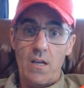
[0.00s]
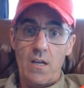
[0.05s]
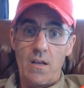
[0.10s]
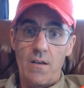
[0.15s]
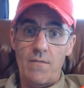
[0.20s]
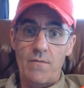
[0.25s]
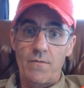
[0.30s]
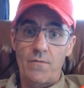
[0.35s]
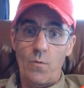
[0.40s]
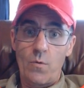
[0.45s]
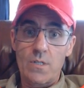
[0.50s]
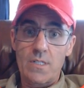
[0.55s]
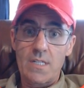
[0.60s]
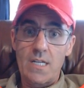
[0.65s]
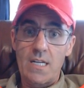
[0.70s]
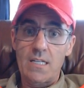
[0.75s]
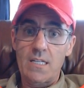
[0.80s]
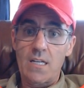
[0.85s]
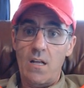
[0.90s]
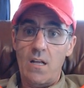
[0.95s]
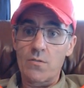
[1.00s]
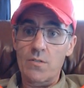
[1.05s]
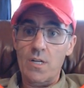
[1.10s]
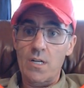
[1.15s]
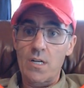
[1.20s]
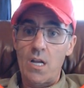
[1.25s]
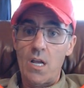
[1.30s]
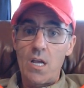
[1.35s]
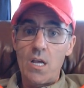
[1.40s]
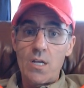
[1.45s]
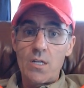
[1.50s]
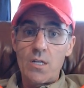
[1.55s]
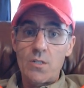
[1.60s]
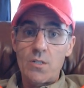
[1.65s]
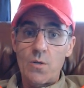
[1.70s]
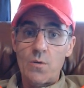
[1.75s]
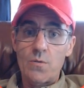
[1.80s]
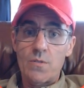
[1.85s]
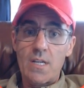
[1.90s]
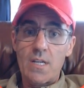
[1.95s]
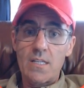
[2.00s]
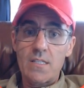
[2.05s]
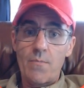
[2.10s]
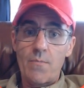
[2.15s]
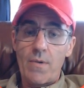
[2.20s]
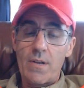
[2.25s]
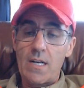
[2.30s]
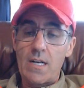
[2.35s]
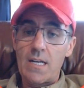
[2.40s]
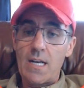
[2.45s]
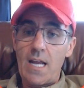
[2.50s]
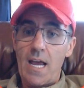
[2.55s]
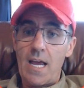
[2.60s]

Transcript: target of $14.02,